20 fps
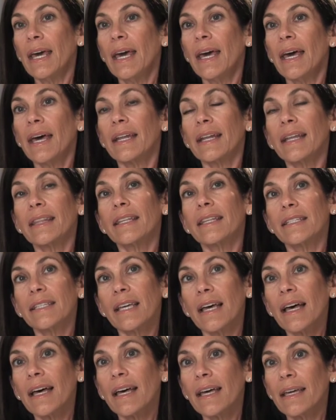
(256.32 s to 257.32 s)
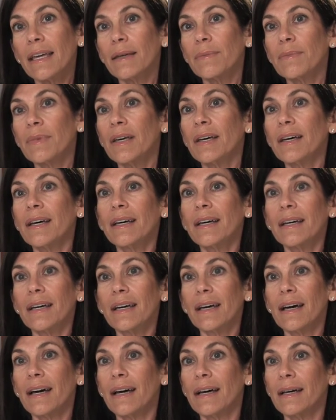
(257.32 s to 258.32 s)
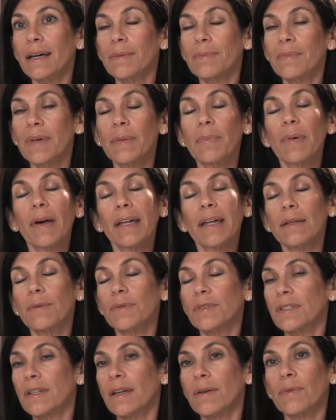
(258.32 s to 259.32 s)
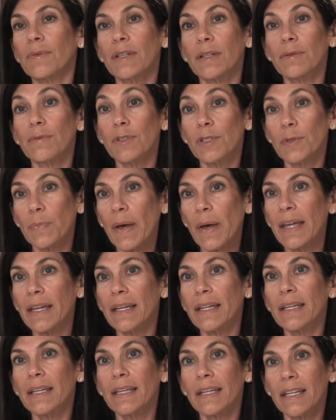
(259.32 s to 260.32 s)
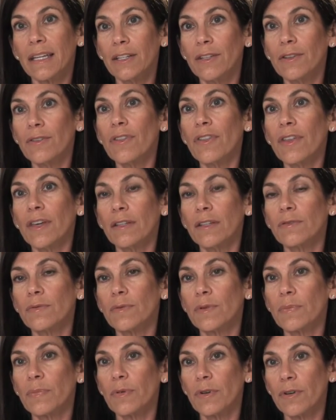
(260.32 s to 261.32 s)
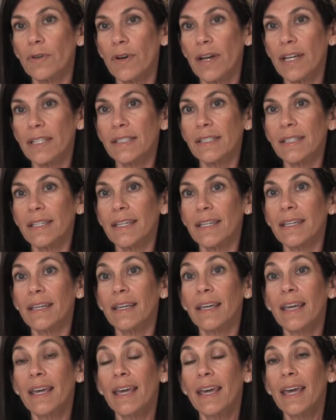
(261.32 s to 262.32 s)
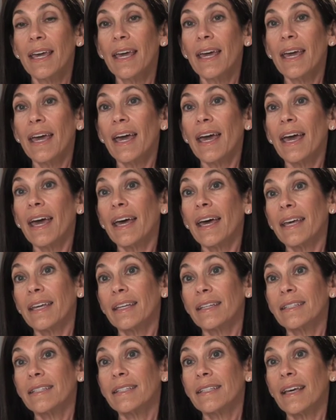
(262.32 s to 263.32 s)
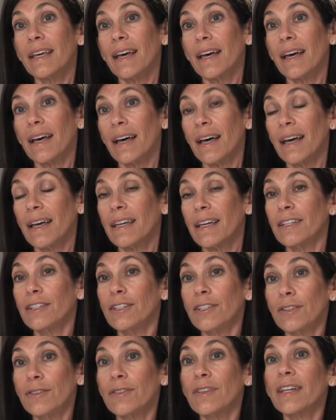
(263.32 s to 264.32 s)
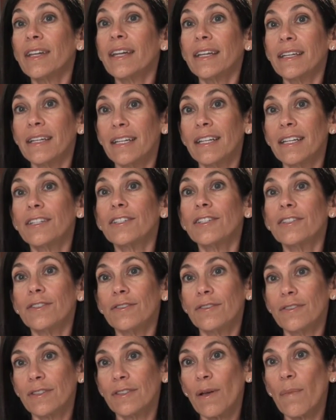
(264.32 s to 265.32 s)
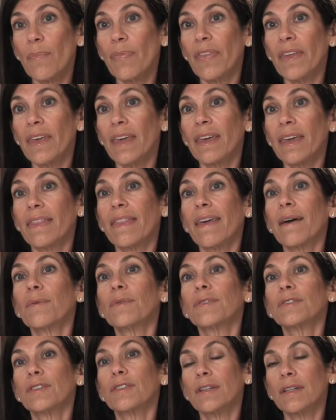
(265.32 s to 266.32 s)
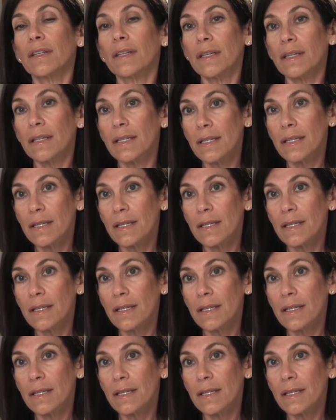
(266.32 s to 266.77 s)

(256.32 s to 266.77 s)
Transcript: And at the time, my body was not really responding, and I knew things were progressing, and I knew that I needed to do something that was going to